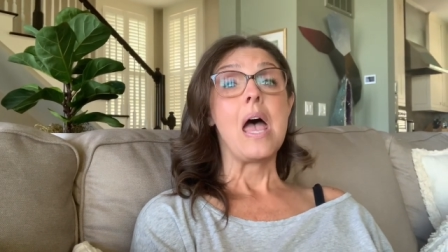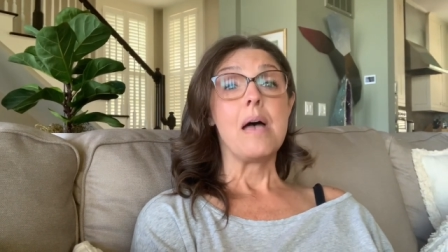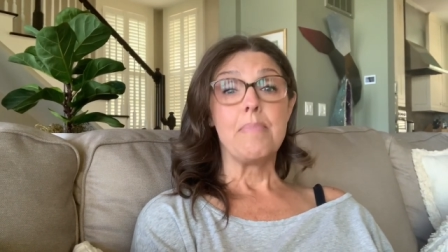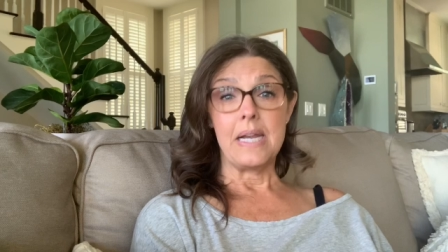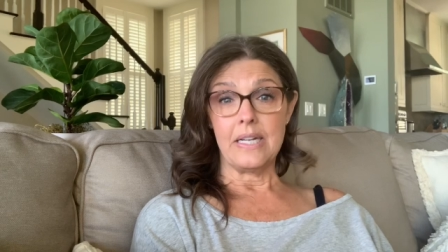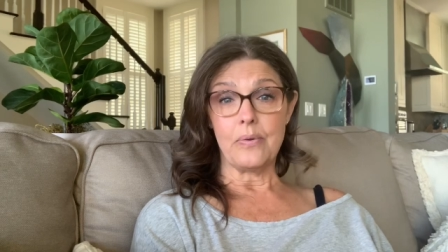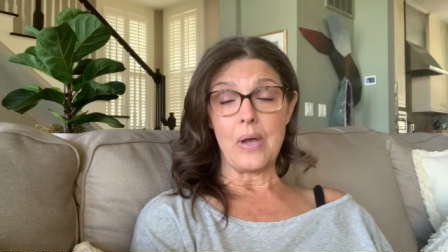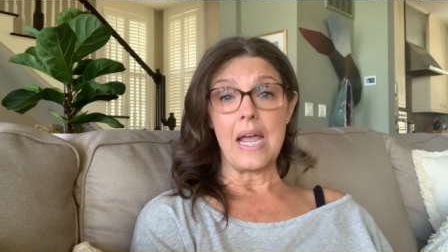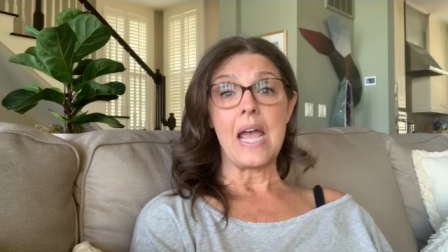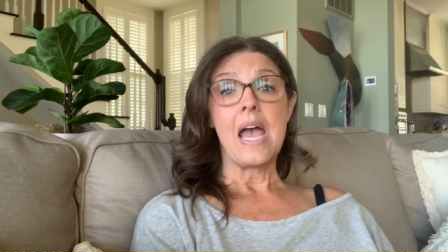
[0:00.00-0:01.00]
But
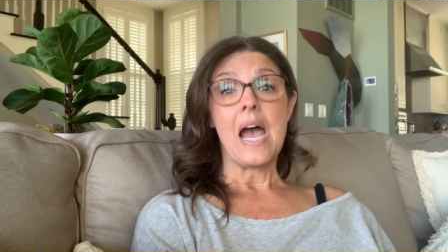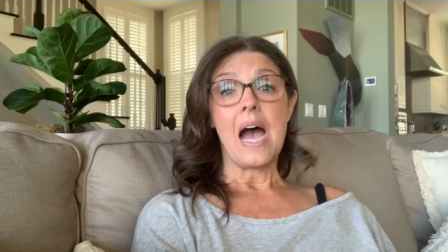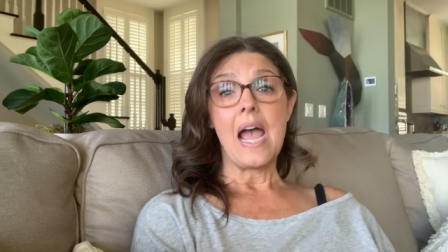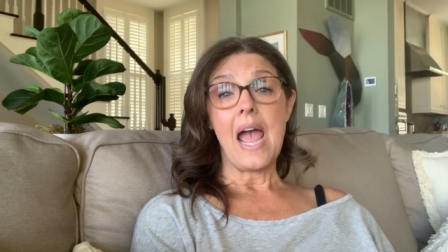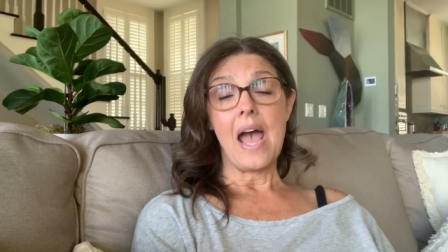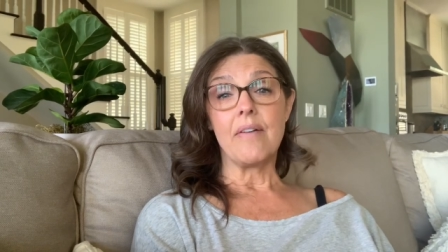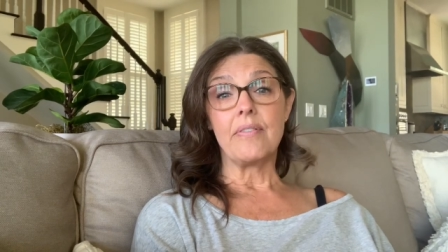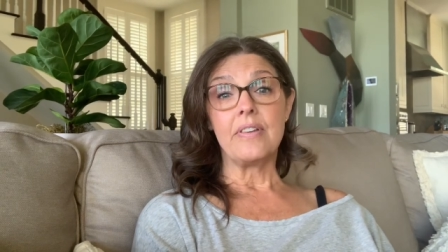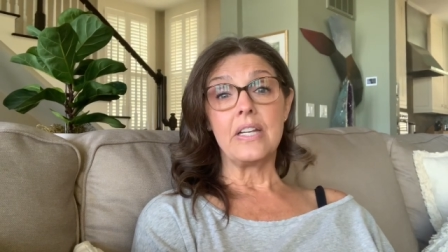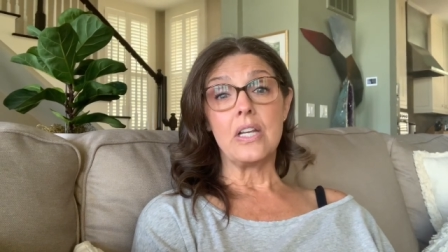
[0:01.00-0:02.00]
anyway, I have a
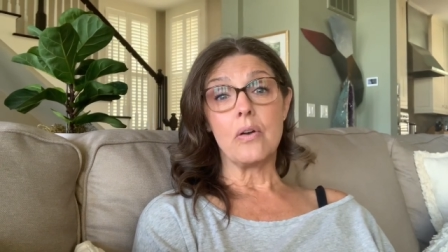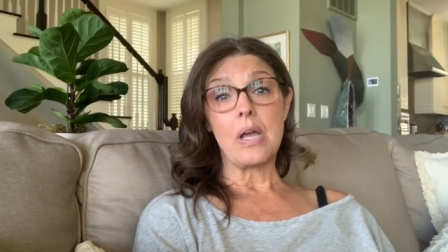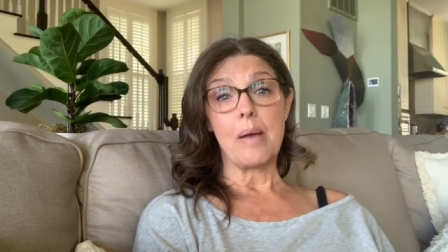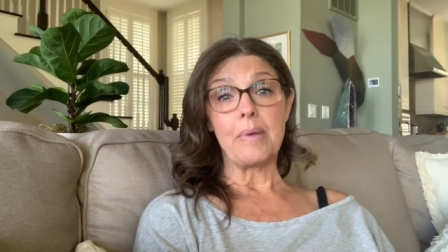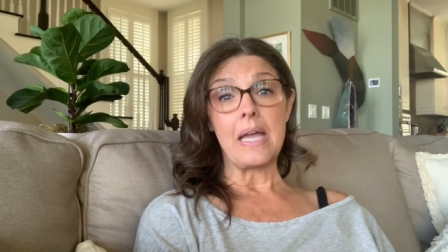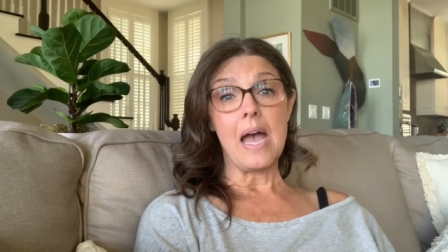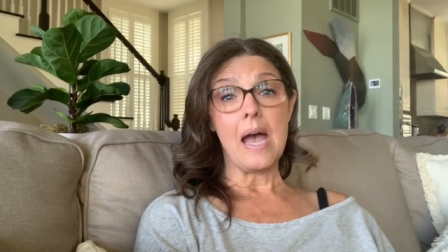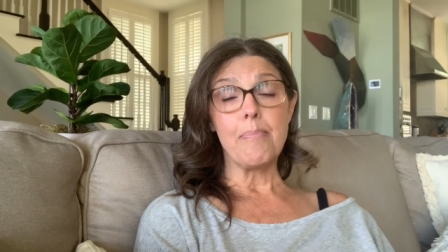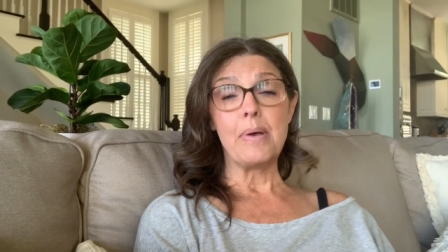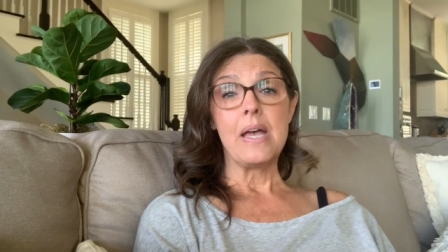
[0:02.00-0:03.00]
video coming
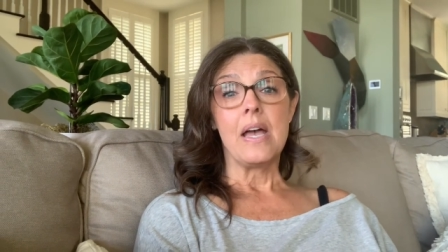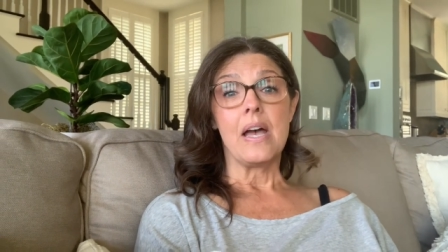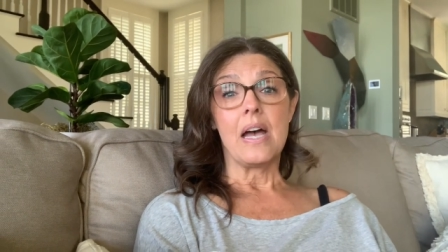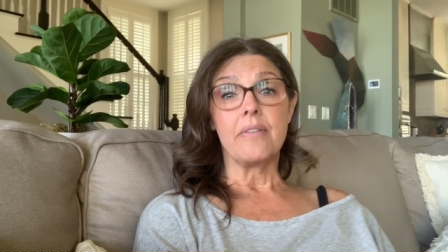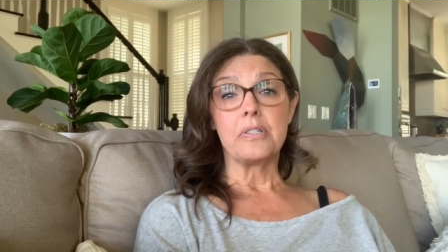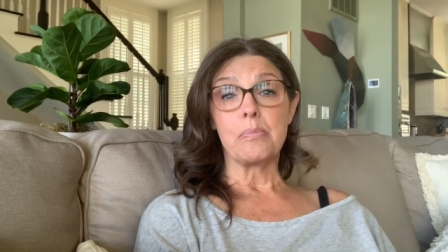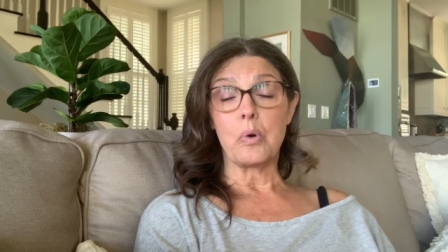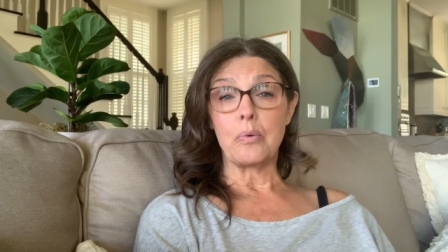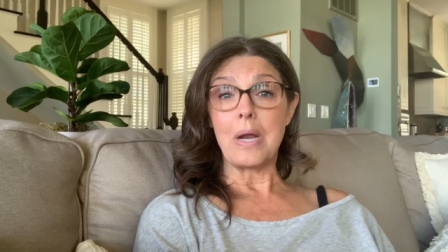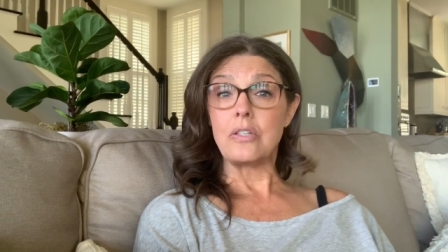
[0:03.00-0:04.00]
up of some
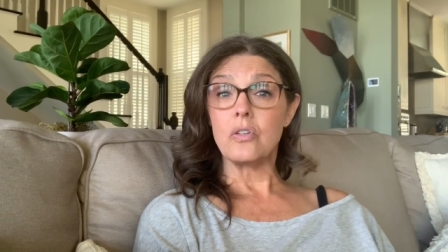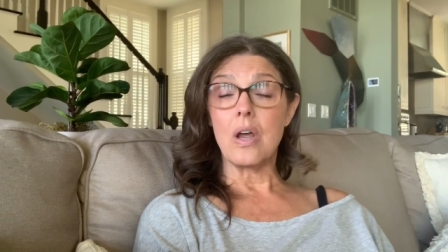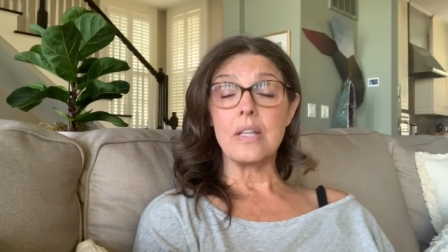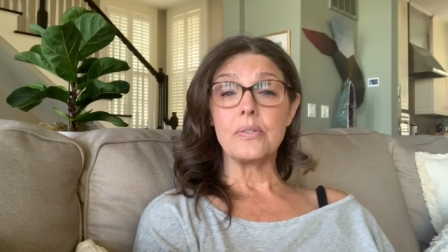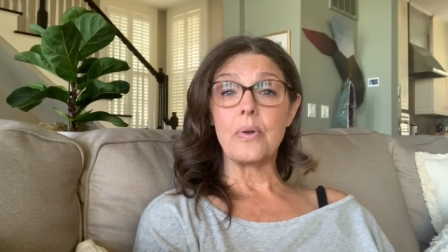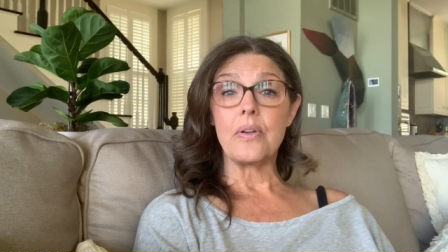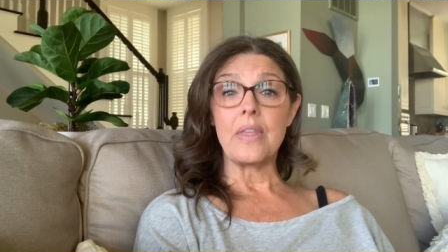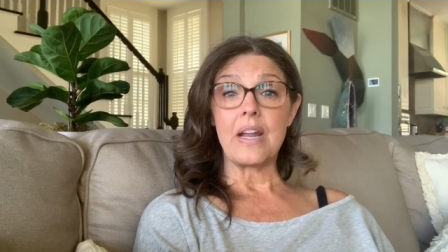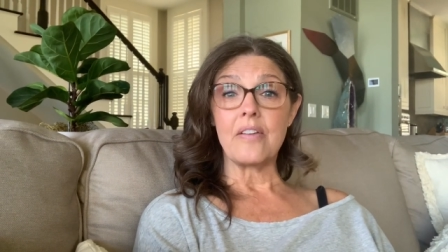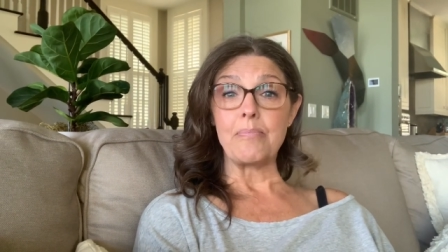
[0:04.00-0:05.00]
more restaurants for,
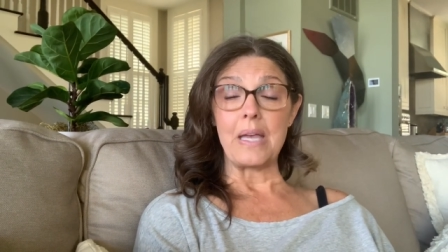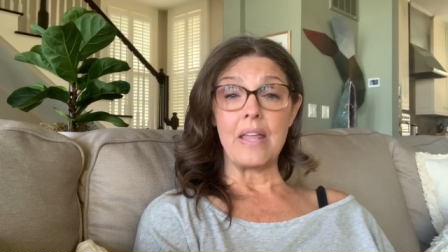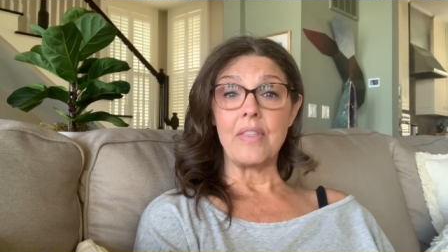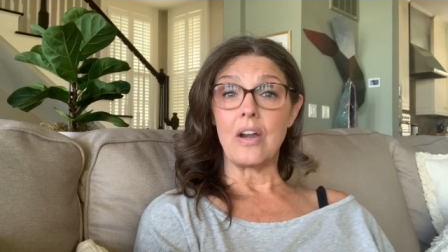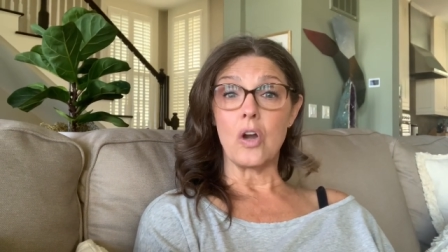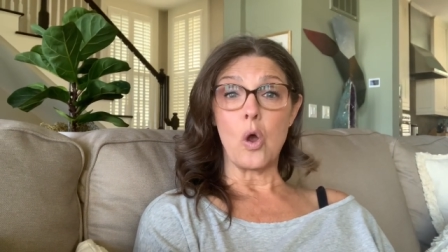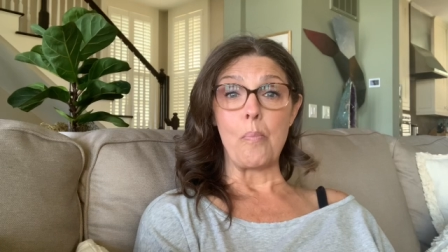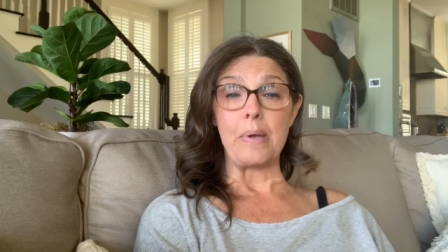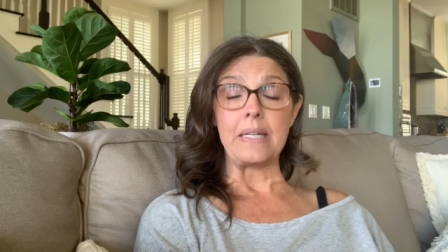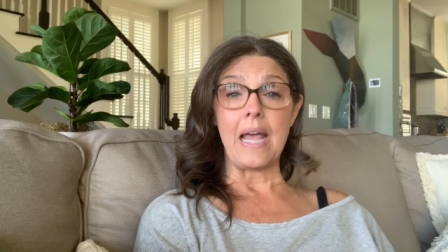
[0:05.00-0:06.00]
that I've been that are
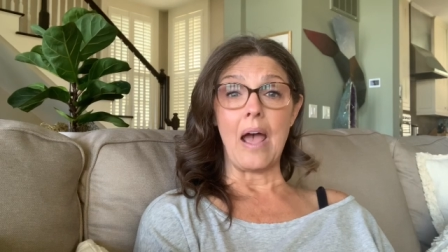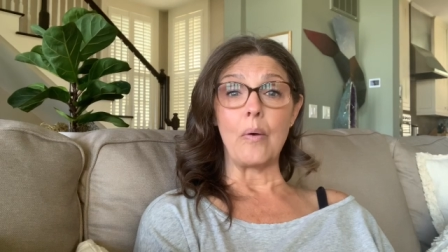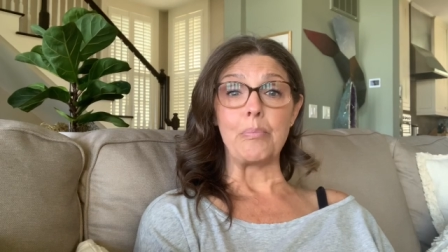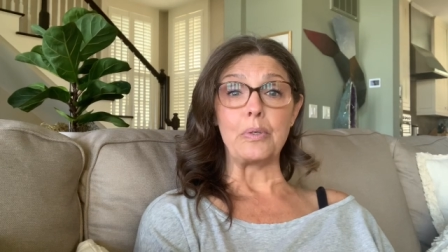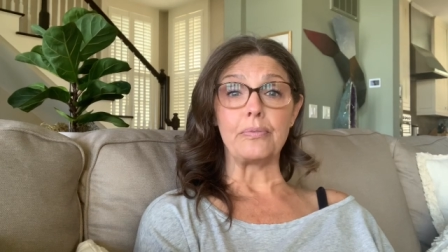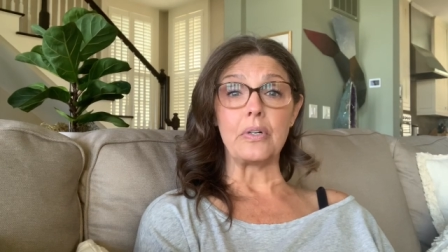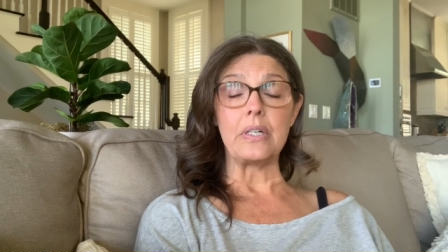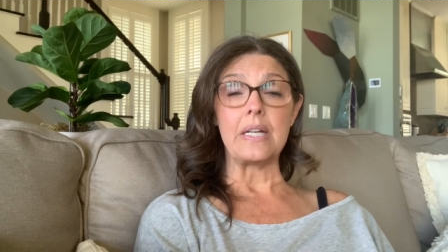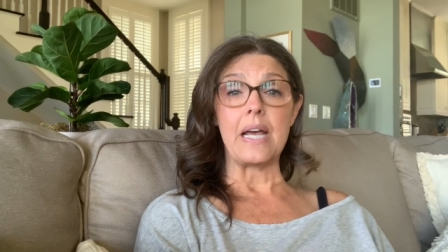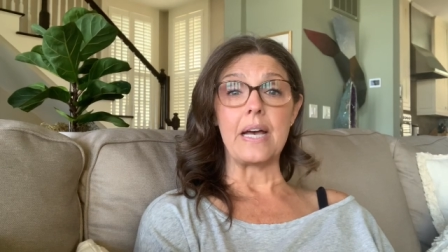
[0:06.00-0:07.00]
open now in Beaufort
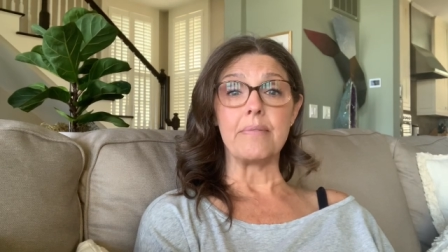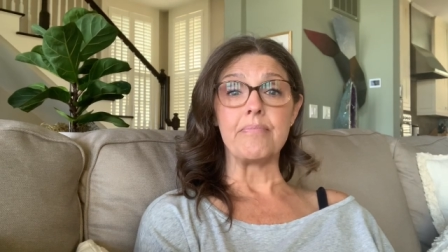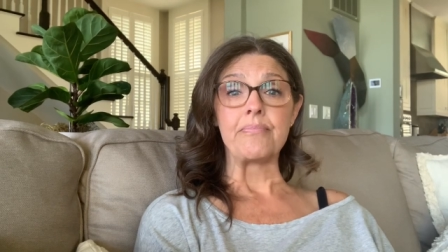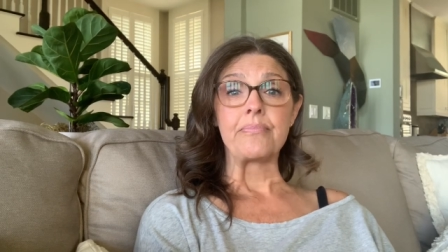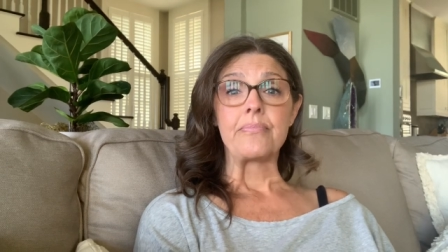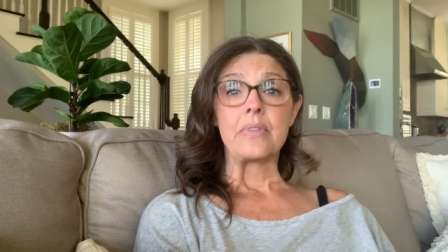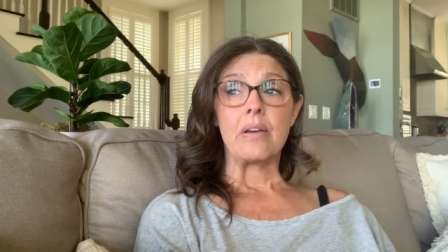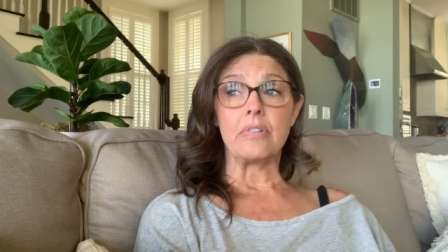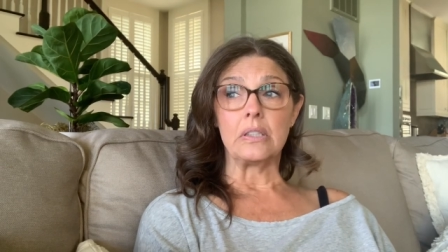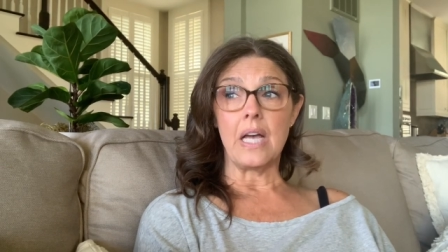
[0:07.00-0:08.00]
um,
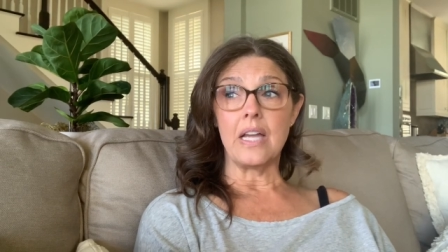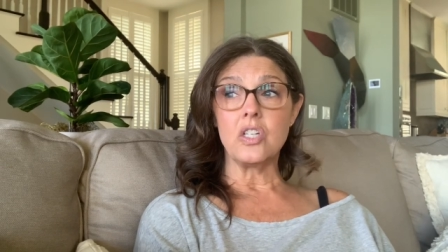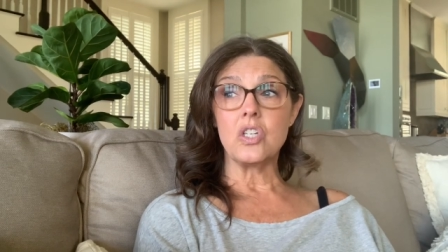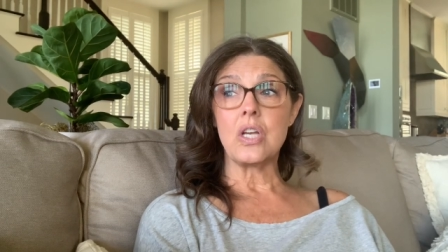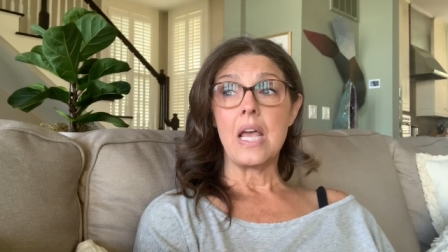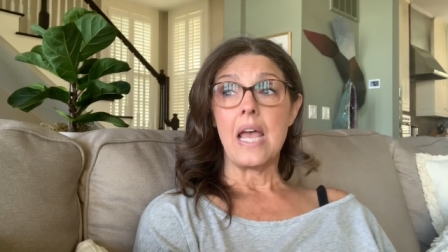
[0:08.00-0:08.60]
for lunch.